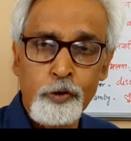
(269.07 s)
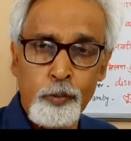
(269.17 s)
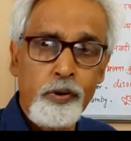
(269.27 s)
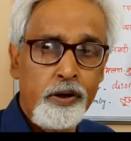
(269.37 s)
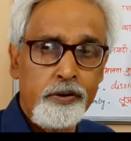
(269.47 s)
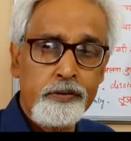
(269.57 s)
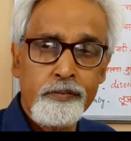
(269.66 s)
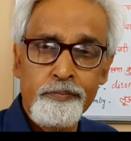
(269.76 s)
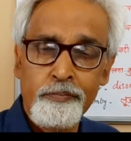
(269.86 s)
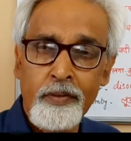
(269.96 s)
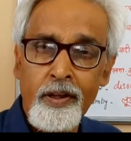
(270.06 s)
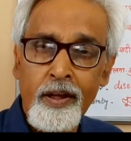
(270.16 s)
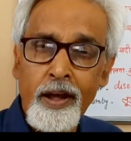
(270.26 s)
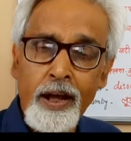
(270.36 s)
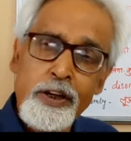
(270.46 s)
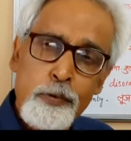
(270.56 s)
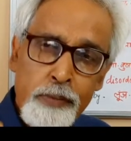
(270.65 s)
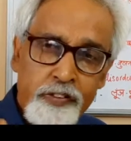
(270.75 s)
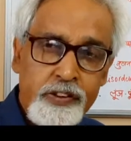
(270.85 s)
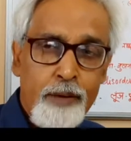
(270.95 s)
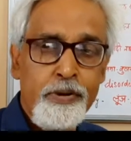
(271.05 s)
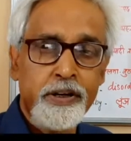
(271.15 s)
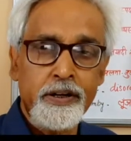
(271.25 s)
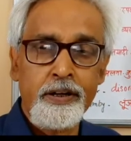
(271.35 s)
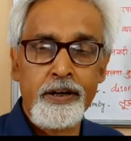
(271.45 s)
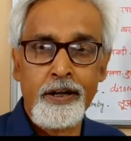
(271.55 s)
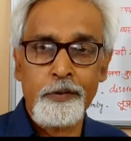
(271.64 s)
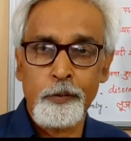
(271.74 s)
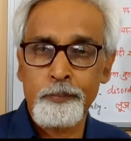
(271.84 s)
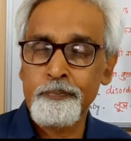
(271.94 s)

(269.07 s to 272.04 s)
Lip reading: over. And you must have attended, I hope.